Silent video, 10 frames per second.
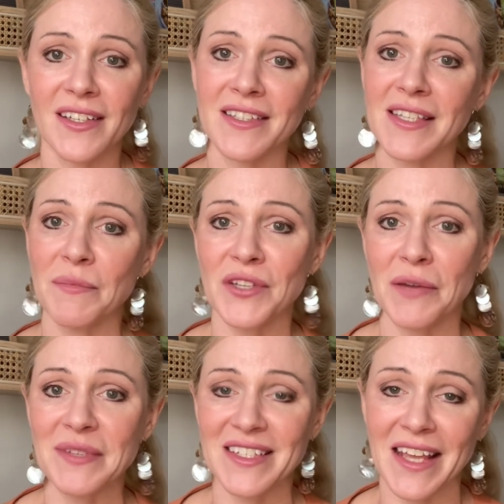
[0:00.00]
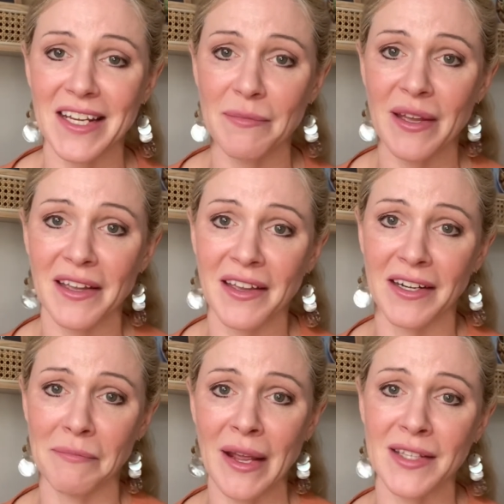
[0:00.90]
and sometimes a teddy bear, and
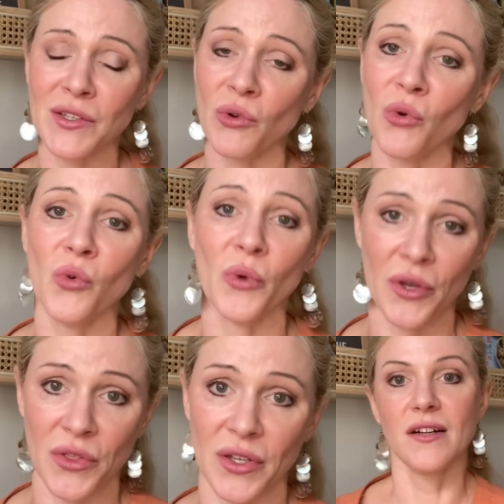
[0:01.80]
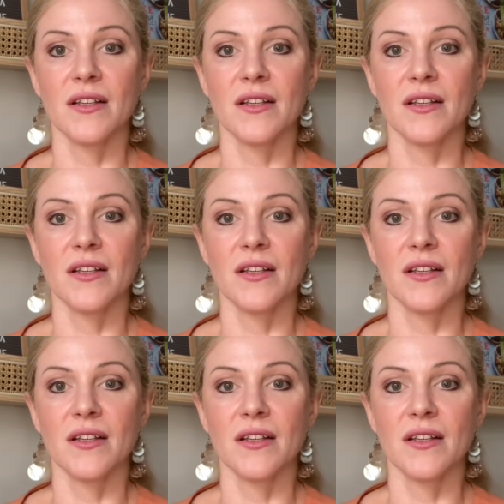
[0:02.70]
it makes it all worth it.